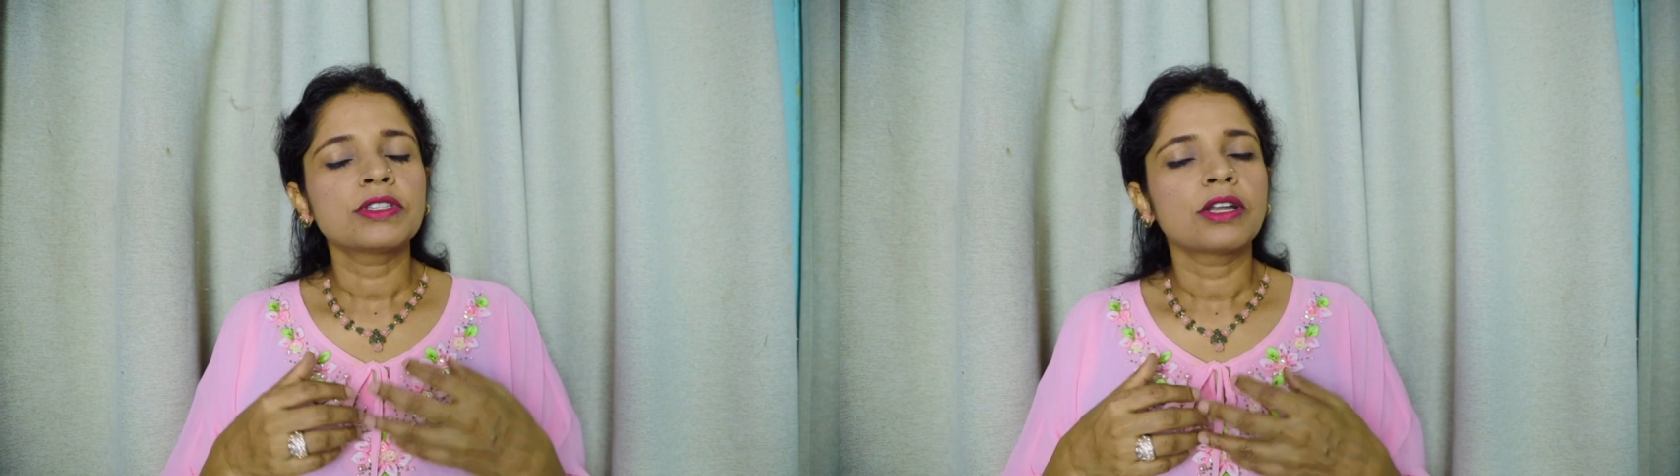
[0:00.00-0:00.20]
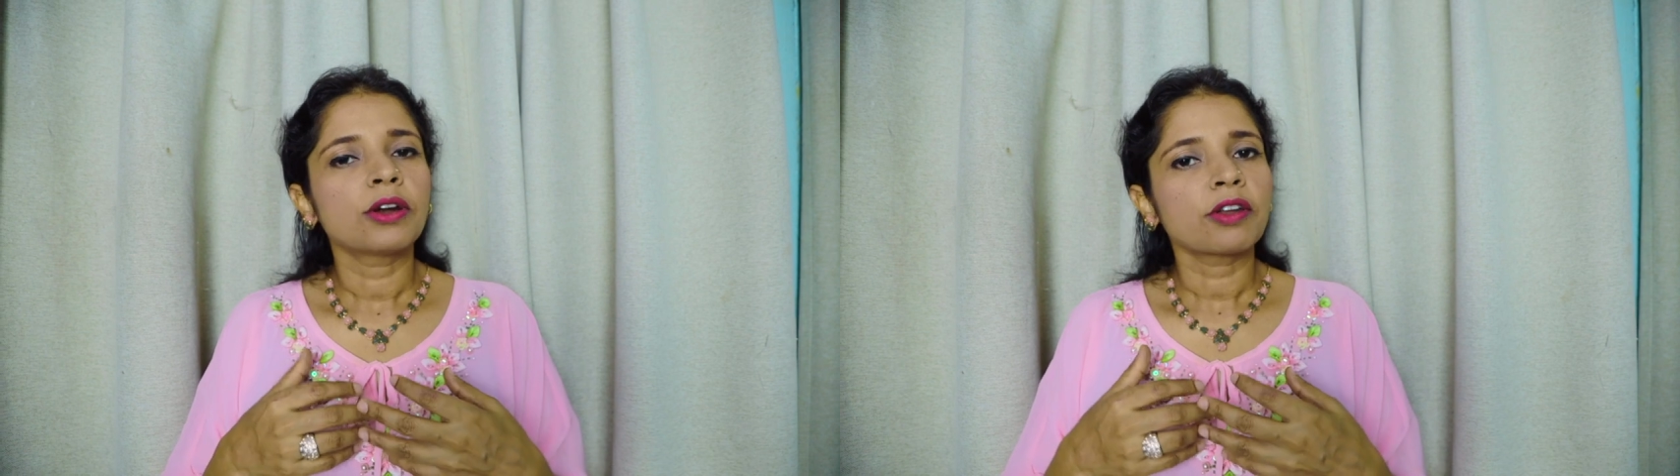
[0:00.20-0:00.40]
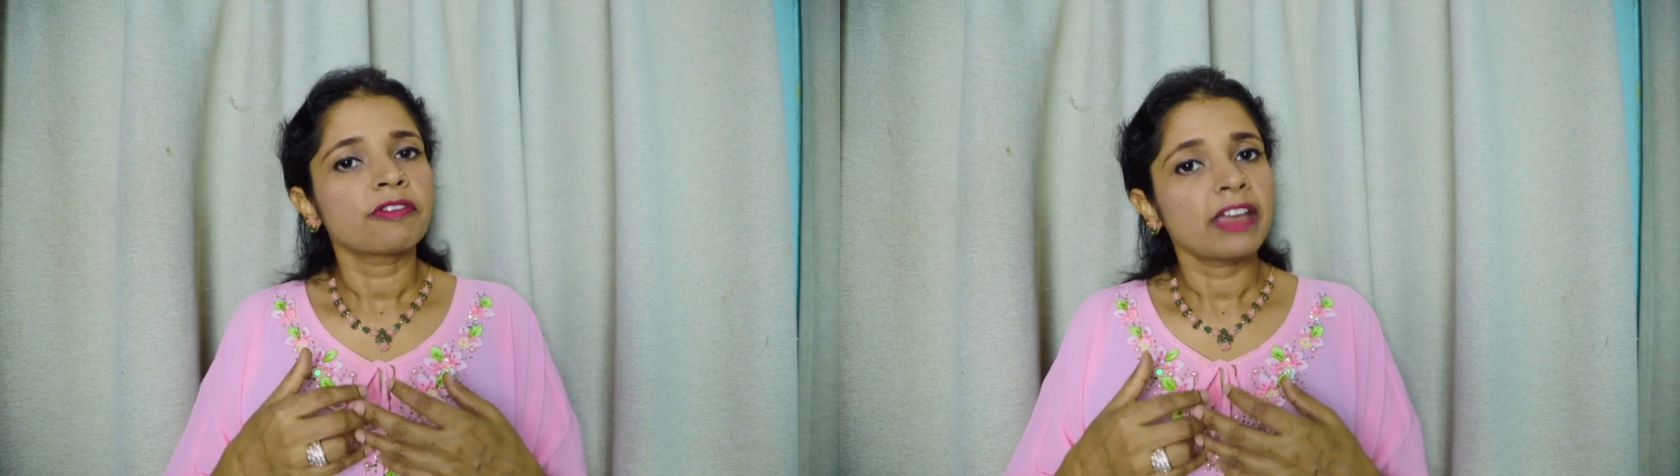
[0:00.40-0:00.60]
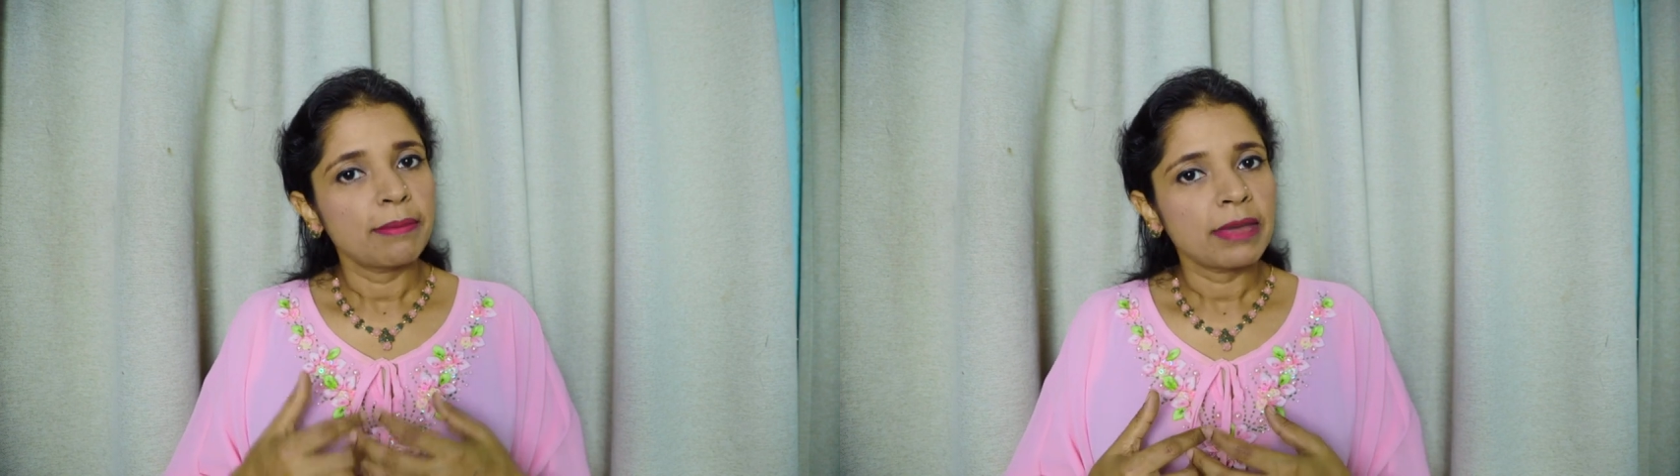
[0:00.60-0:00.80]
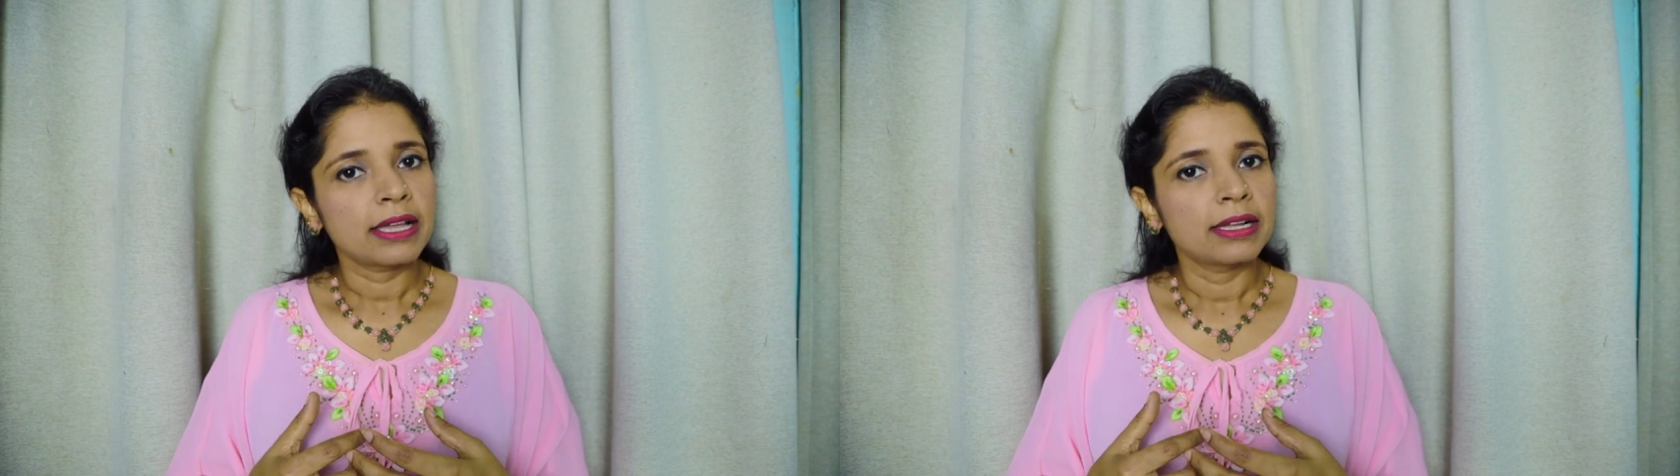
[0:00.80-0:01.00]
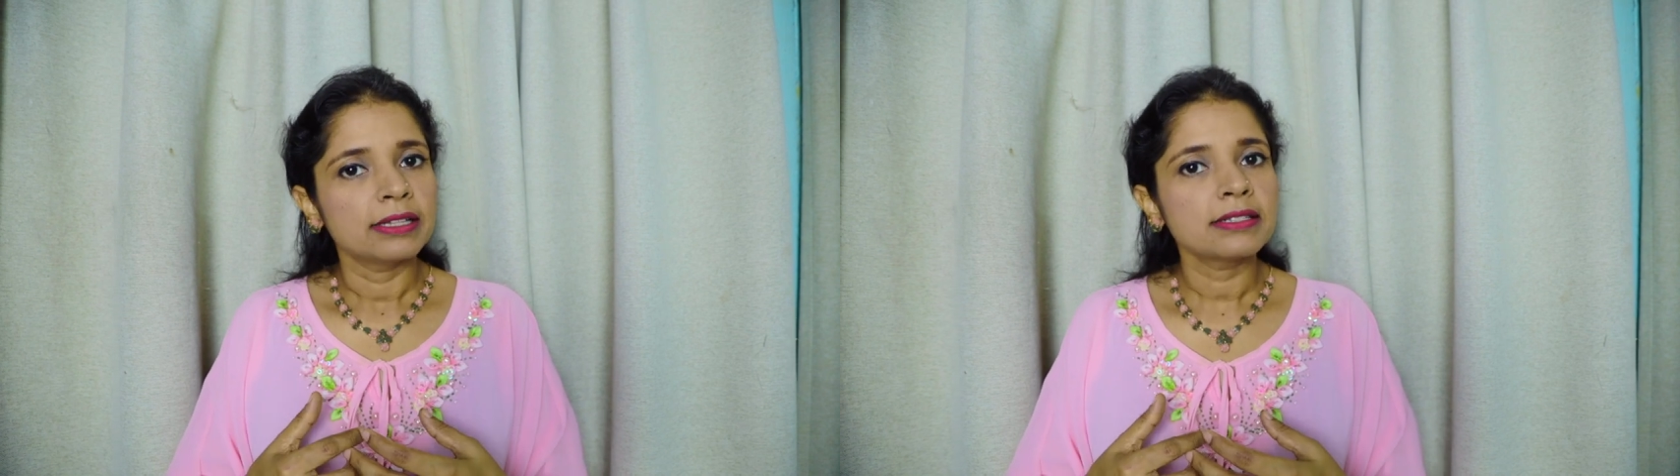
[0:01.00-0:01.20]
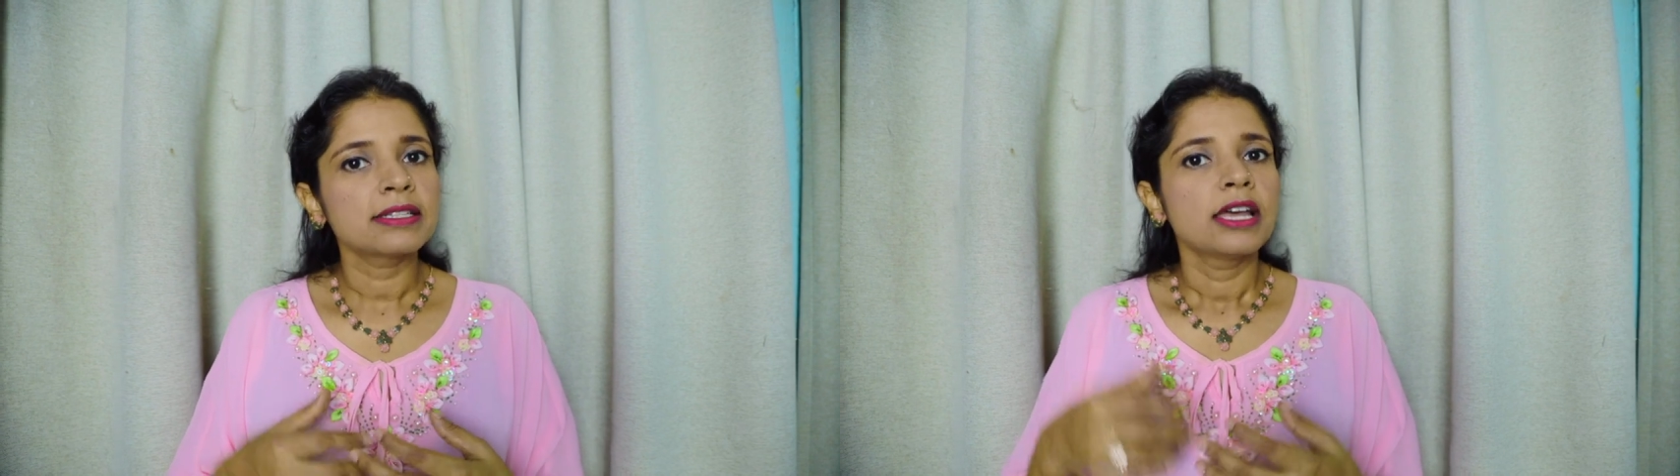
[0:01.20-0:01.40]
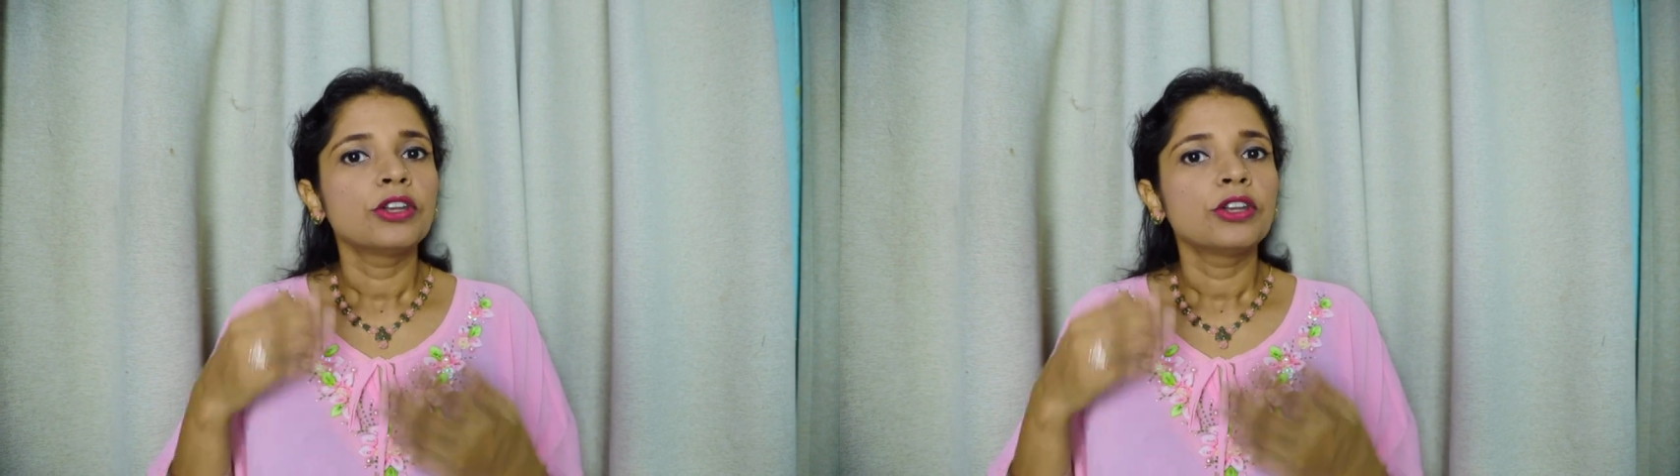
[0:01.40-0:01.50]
a lot of chemicals